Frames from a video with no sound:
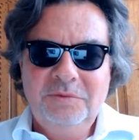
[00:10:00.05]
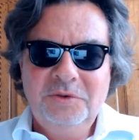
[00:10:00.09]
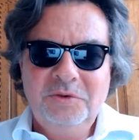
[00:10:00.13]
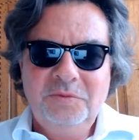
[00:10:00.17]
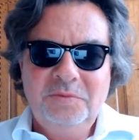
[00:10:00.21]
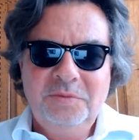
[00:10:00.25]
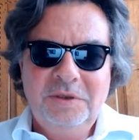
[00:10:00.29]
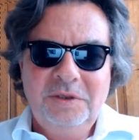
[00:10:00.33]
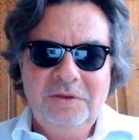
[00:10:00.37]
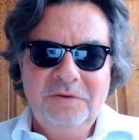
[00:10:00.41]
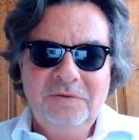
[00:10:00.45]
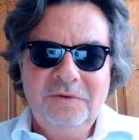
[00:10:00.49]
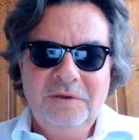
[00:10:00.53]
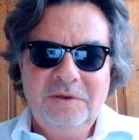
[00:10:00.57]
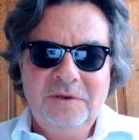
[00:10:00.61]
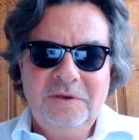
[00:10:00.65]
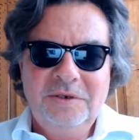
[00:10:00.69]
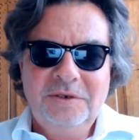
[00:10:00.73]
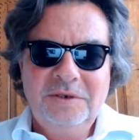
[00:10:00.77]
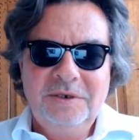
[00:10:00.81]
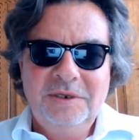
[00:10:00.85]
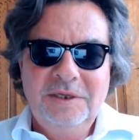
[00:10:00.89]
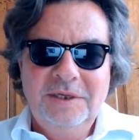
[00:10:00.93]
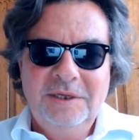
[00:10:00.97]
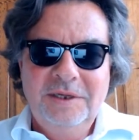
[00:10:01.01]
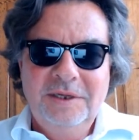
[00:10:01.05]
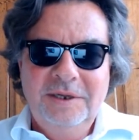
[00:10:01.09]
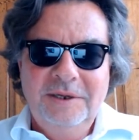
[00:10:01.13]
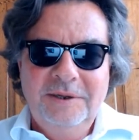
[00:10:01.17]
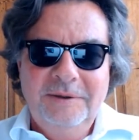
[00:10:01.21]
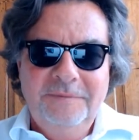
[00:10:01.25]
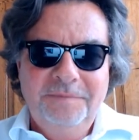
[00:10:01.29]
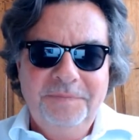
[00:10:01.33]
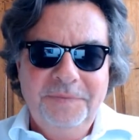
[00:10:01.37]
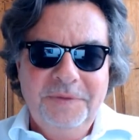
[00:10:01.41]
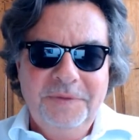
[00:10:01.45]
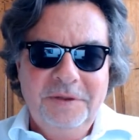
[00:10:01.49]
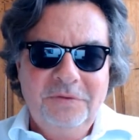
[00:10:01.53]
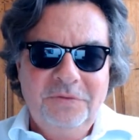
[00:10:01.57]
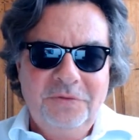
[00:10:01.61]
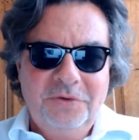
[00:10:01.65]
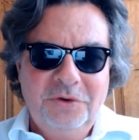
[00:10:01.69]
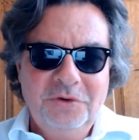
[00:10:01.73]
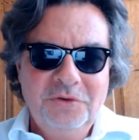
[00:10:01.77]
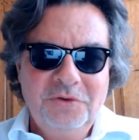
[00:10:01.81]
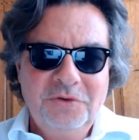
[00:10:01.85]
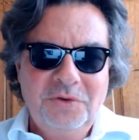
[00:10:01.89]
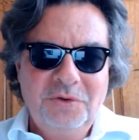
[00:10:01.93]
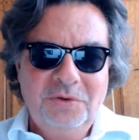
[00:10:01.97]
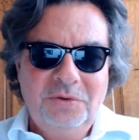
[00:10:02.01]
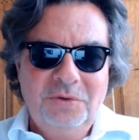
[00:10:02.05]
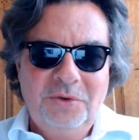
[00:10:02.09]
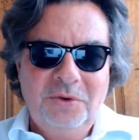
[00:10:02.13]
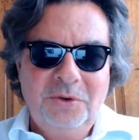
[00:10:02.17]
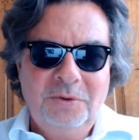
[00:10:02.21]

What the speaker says: which means that the first order